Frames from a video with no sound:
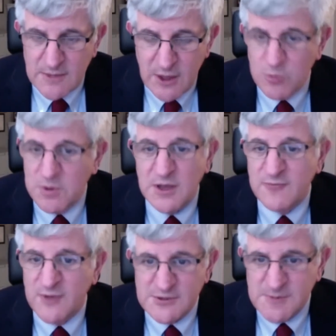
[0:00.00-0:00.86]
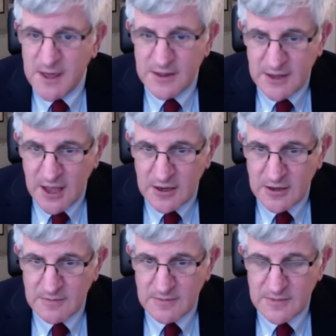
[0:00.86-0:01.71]
They would be convinced by the
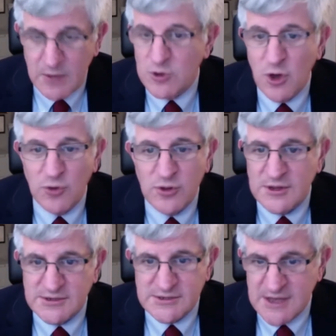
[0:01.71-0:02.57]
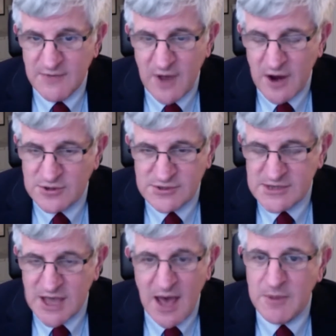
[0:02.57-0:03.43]
data. They would know that this is a virus
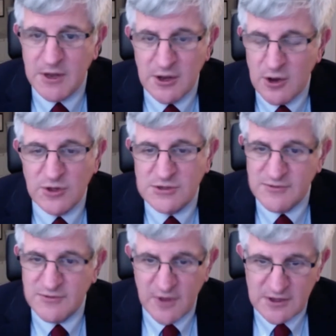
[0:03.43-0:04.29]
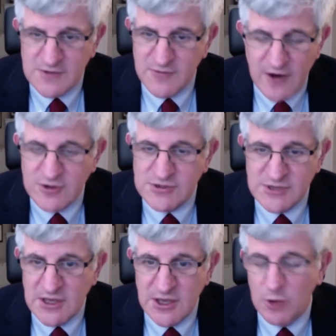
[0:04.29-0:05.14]
that's common, know that it's a virus
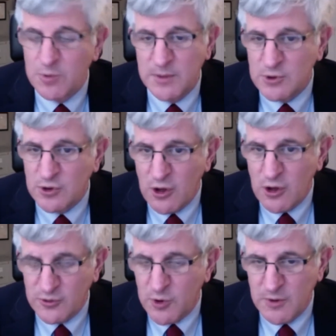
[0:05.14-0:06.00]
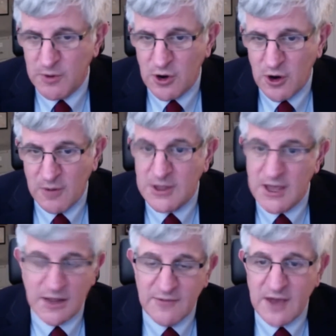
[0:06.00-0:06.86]
that can kill people or cause permanent harm, and
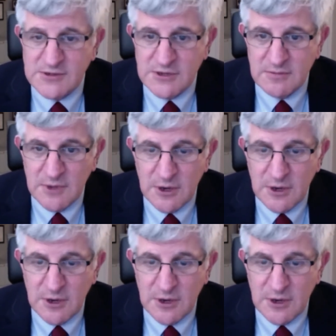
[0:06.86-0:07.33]
get the vaccine.